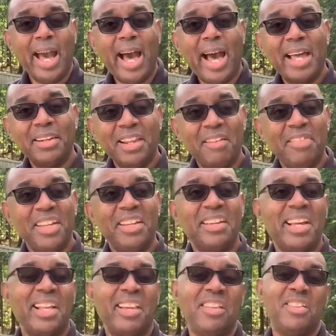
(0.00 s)
I love the
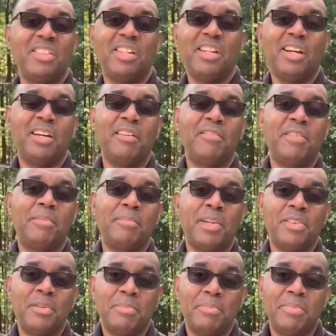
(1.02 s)
analogy of a
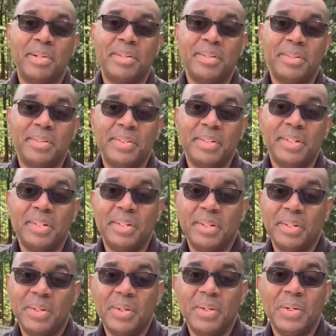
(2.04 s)
mother bird
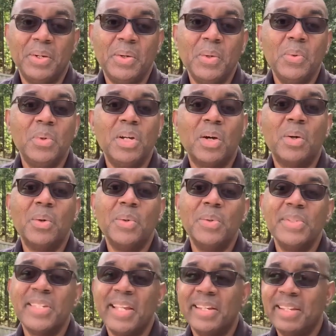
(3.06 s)
who
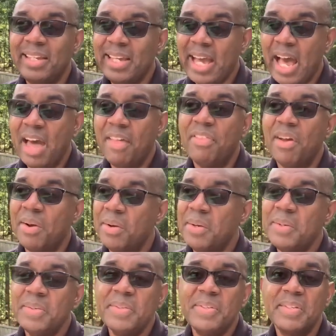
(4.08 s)
goes and
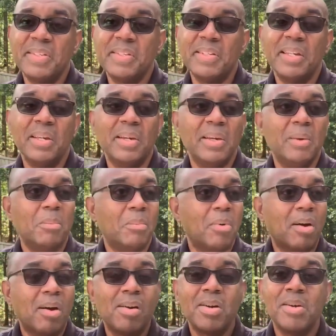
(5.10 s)
gathers
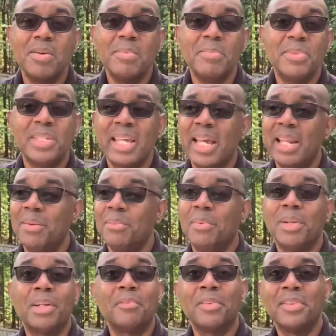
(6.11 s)
worms and
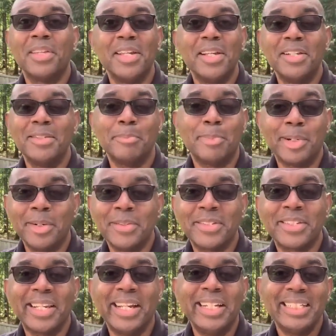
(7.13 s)
whatever things
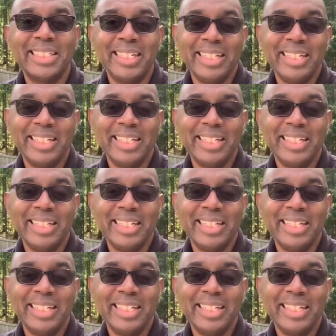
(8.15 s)
birds like to